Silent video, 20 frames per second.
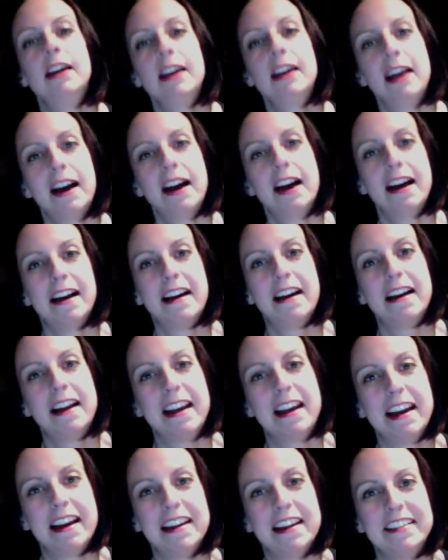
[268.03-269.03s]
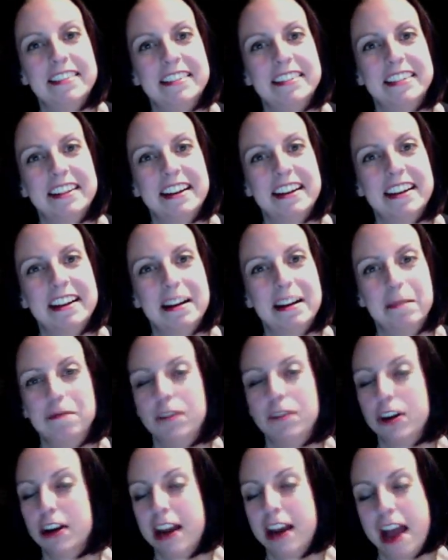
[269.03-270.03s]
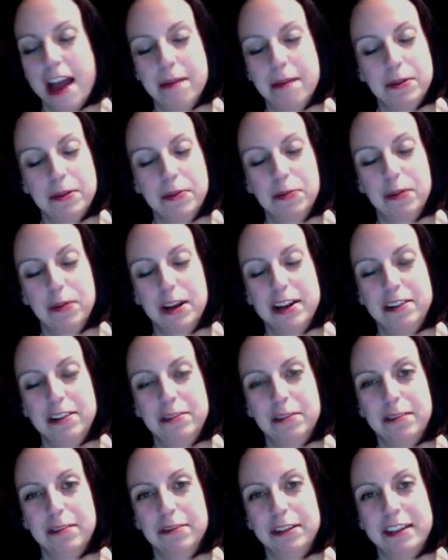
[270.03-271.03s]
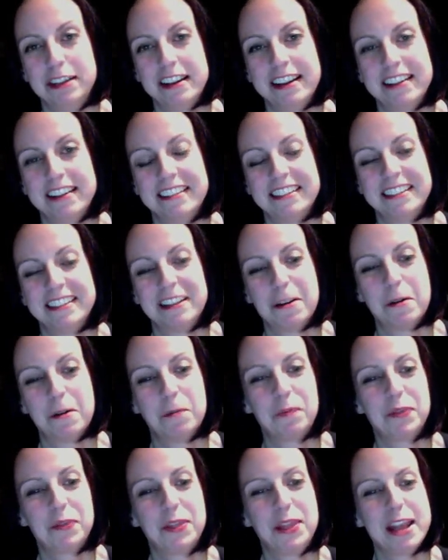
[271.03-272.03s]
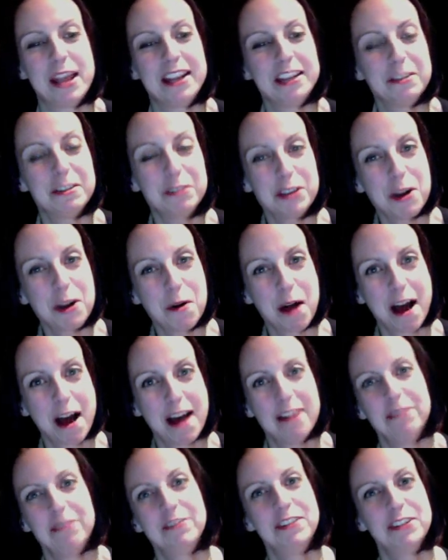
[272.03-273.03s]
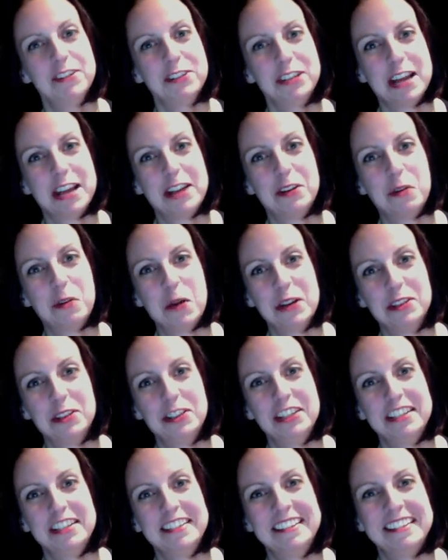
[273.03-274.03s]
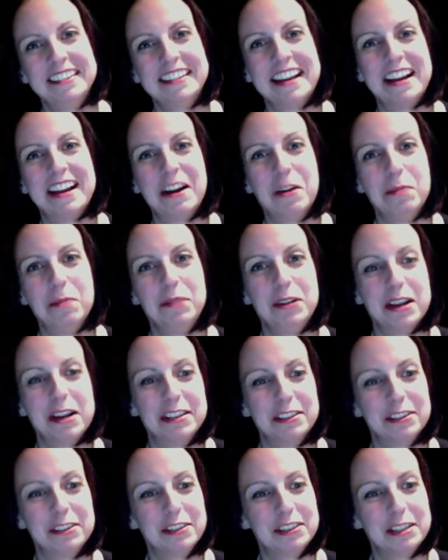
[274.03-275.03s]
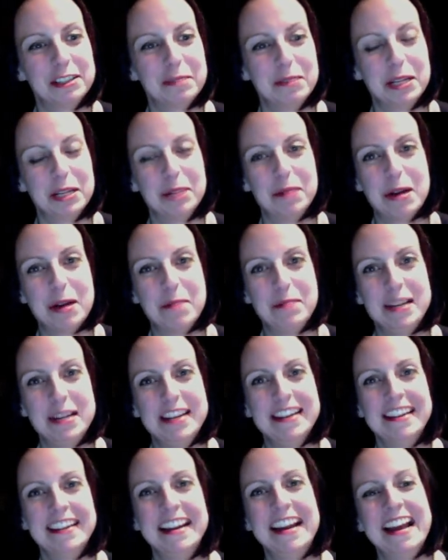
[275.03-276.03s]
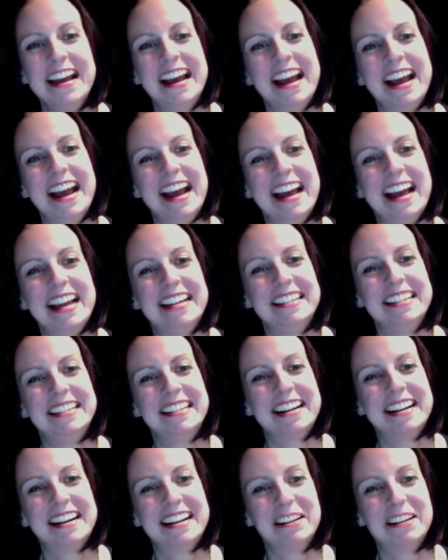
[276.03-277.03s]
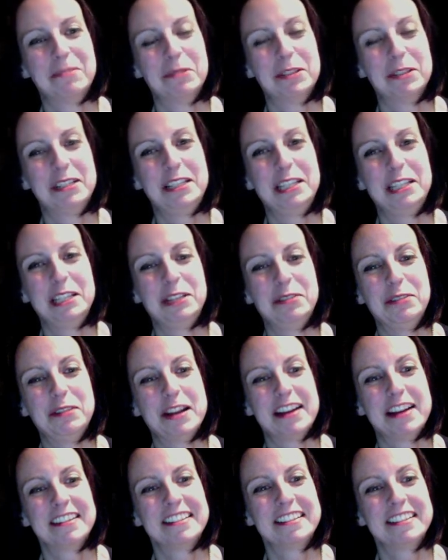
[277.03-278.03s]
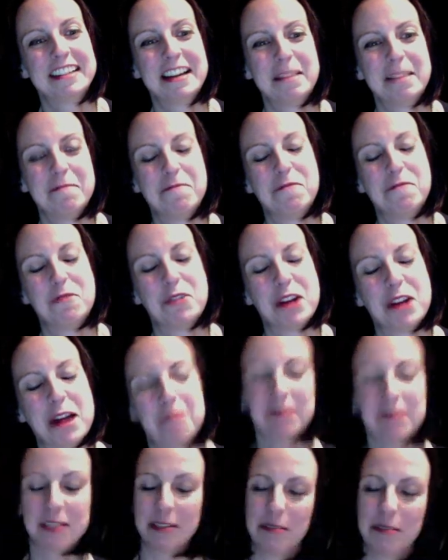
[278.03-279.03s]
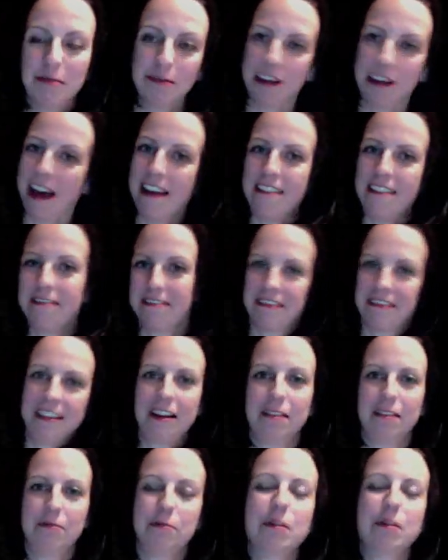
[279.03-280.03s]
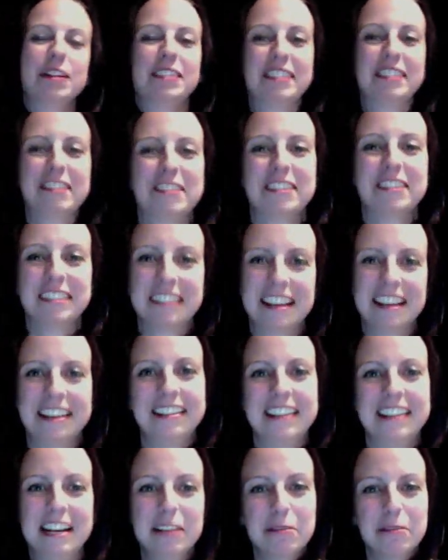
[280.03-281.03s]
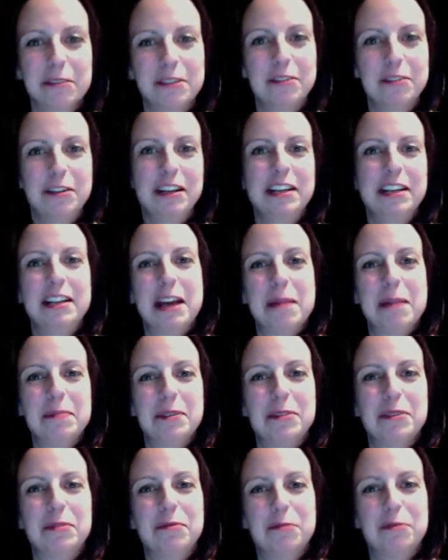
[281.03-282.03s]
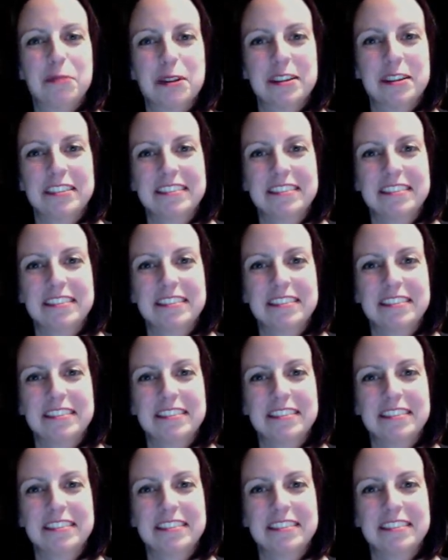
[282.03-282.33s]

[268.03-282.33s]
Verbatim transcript: Uh, and uh, I'm very happy with what I do every day. So thank you, Johan, for your 10 questions. I hope you guys learned something about me. And uh, we'll see you next time for episode five of What Sarah Said. Thanks for tuning in to episode four.